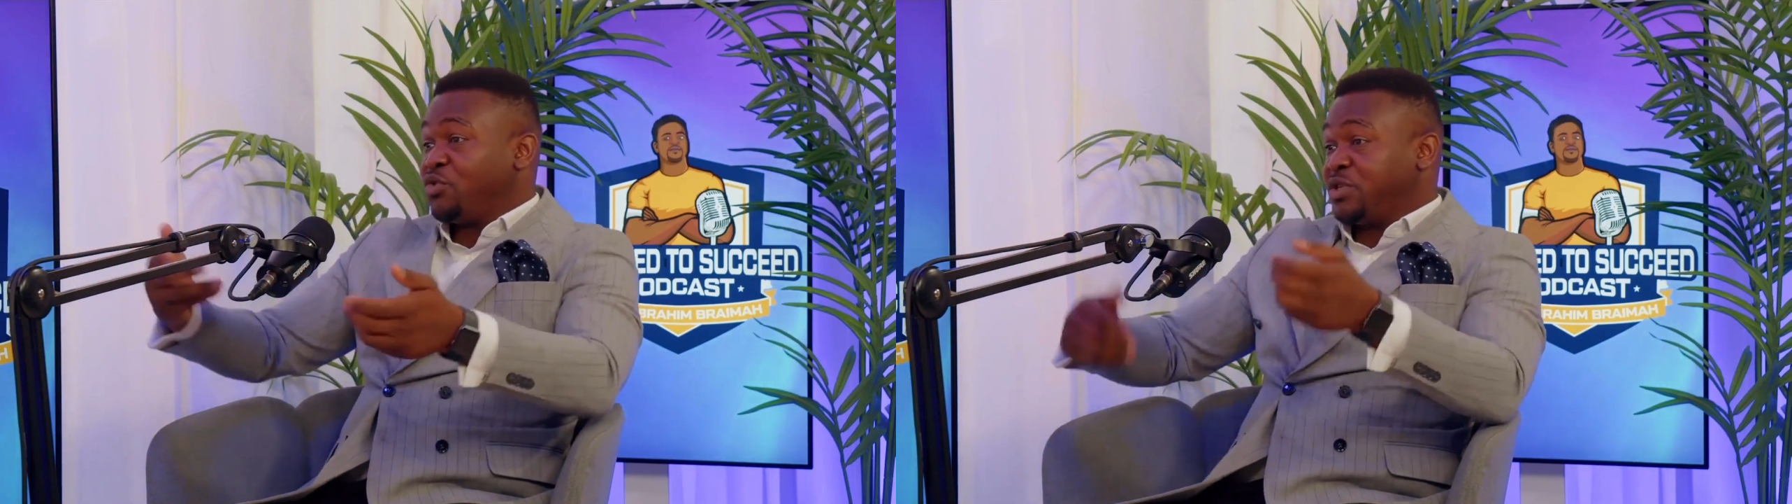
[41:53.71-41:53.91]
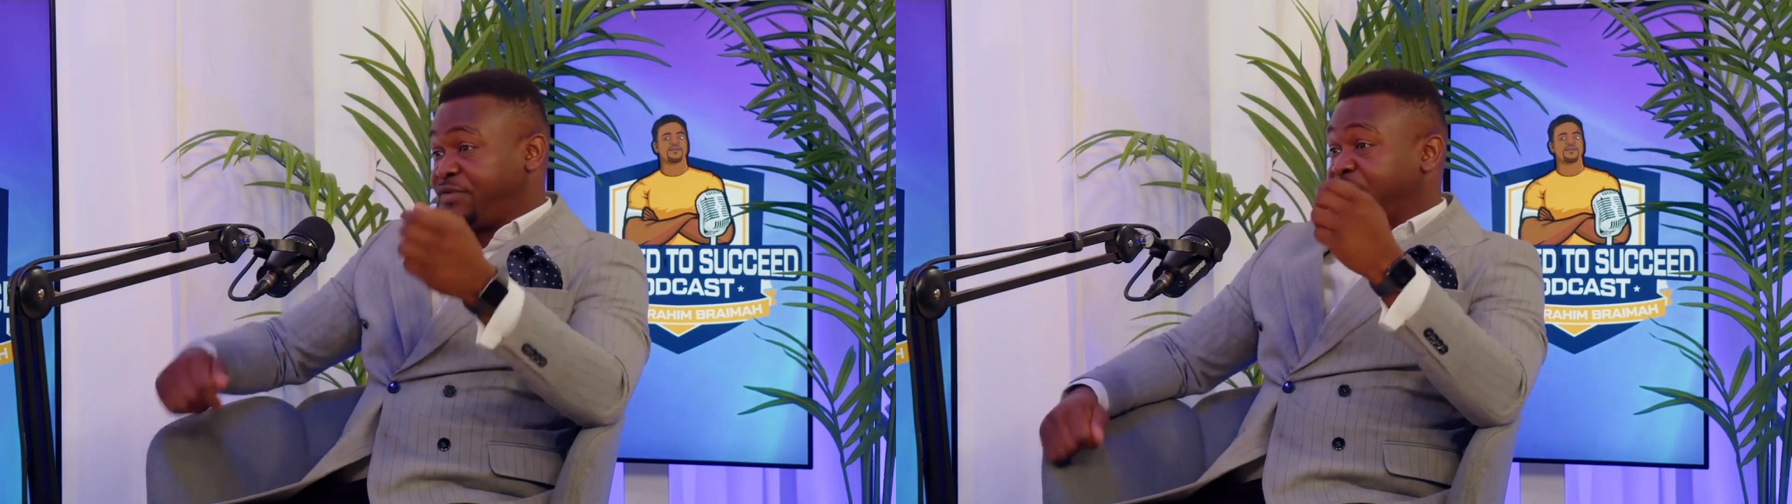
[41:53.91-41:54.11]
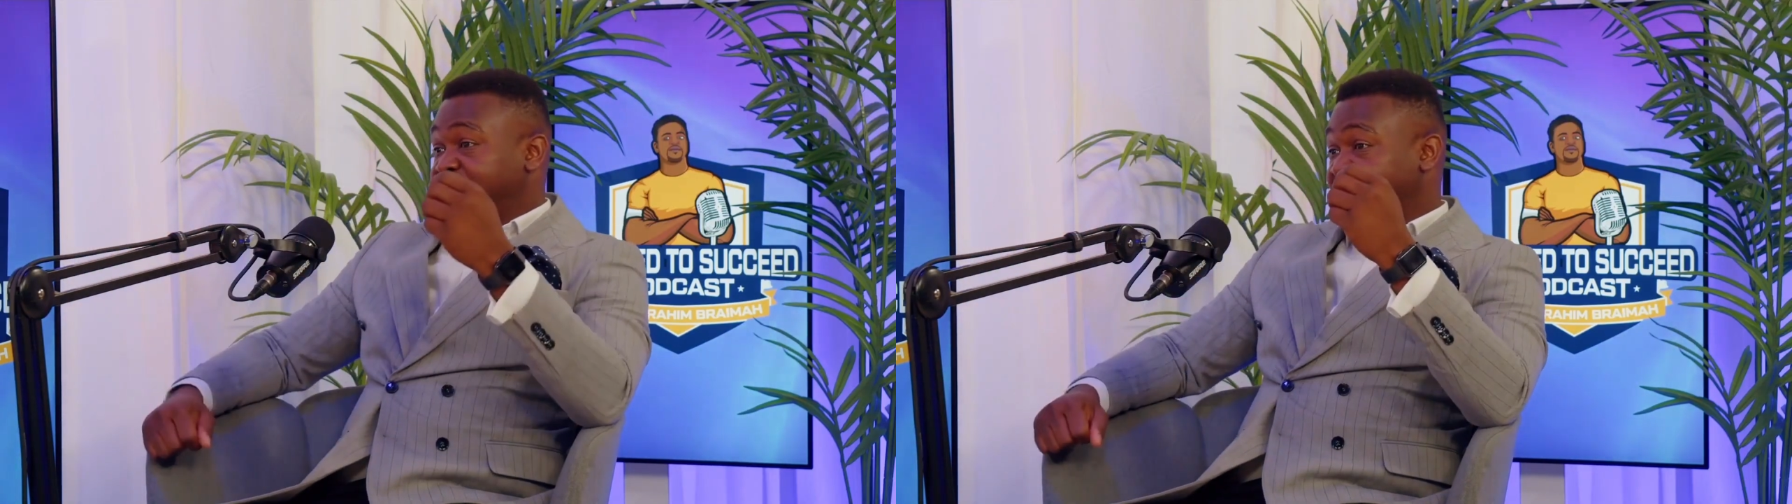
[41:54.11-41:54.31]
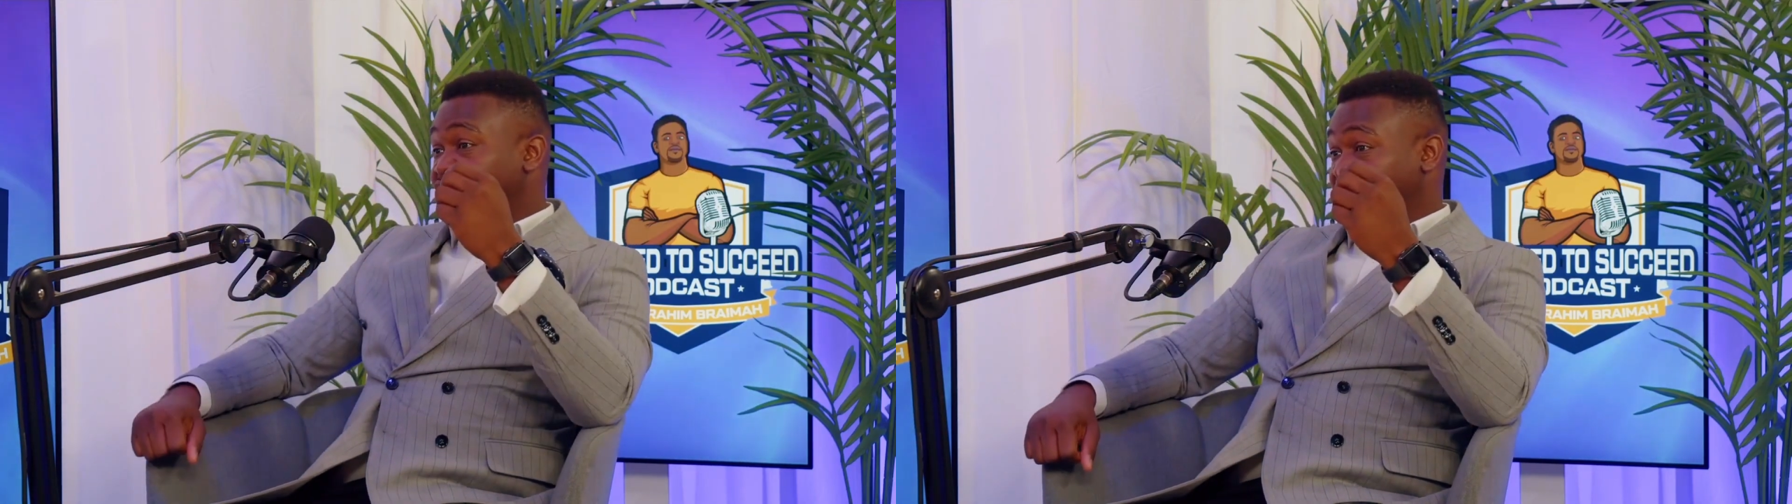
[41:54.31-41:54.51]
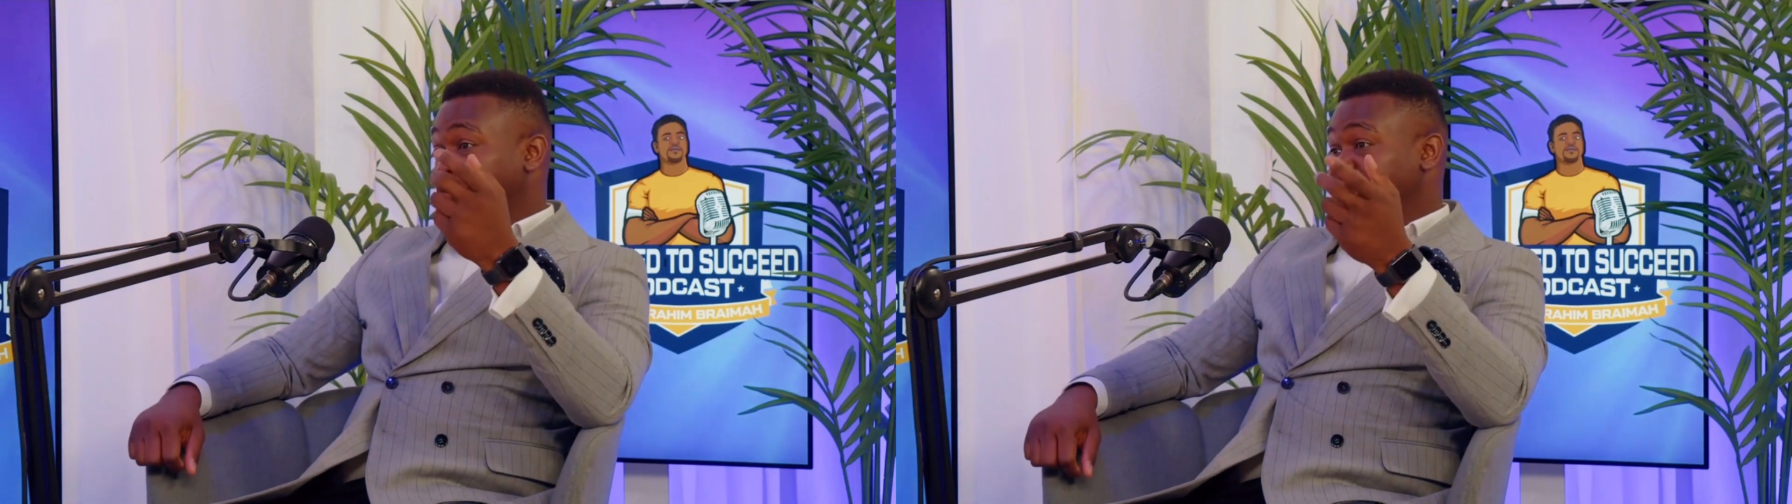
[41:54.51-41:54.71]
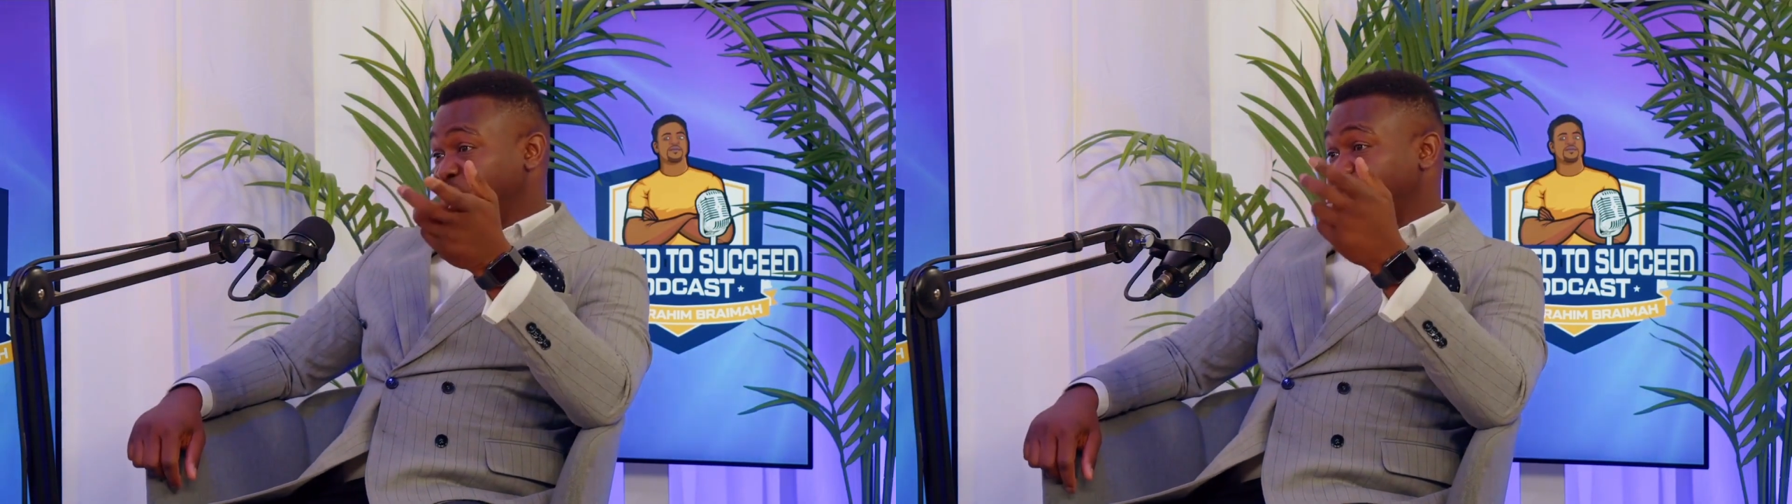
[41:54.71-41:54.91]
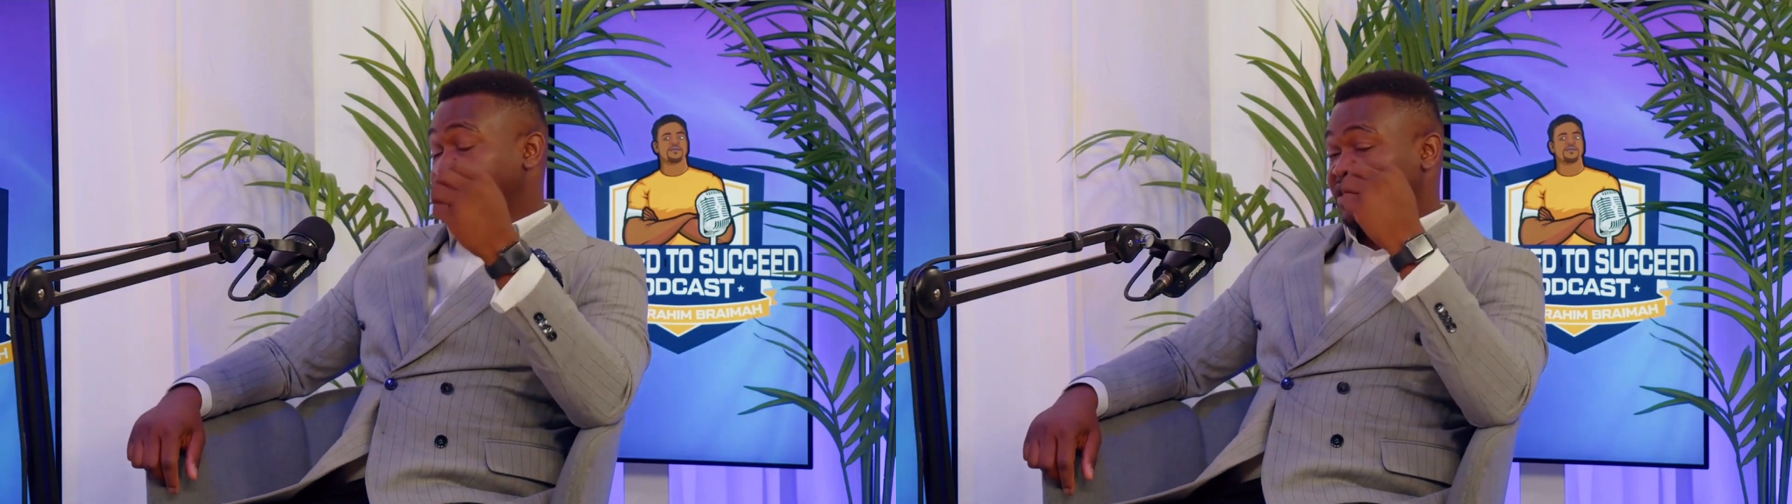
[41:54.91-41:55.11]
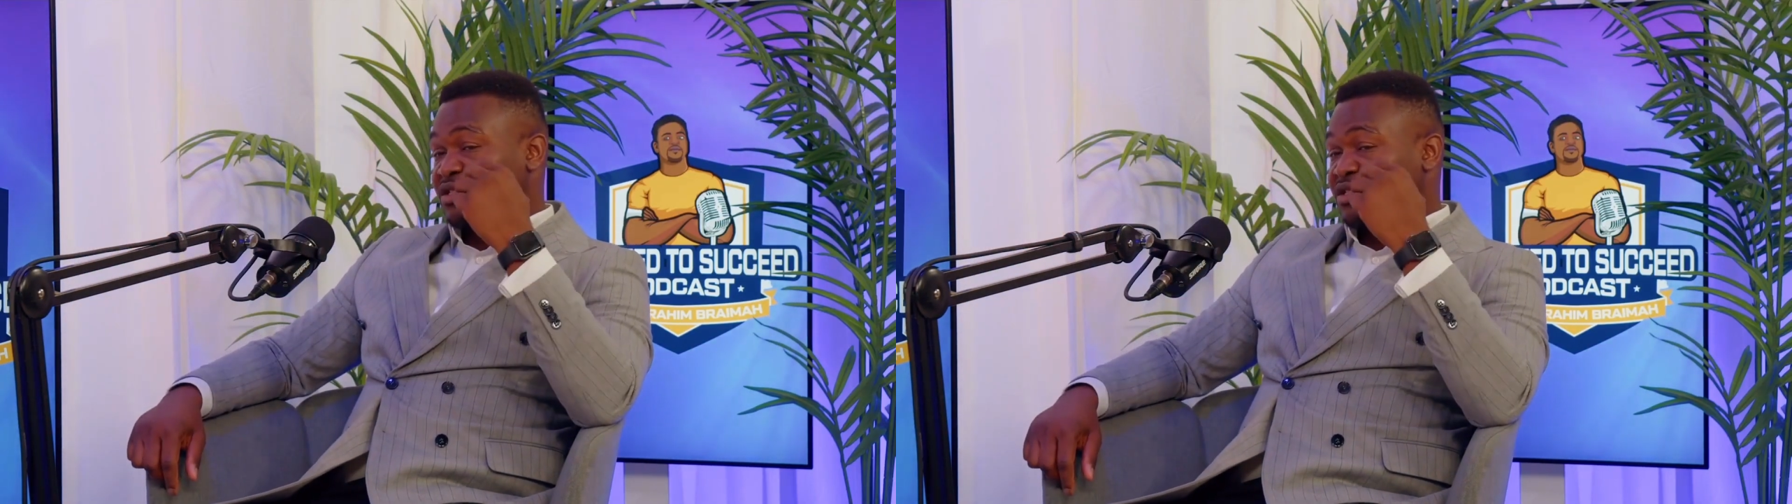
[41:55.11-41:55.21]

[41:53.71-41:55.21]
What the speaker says: these things that you're kind of talking about.